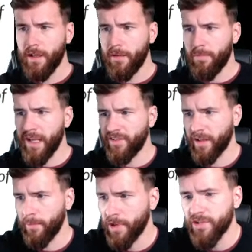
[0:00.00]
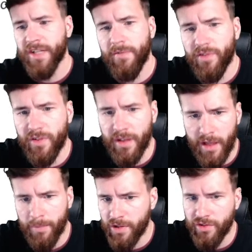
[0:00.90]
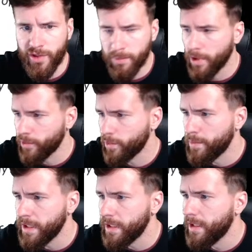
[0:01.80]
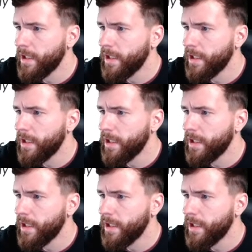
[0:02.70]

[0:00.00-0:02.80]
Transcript: based on a budget deficit, and a budget surplus would be,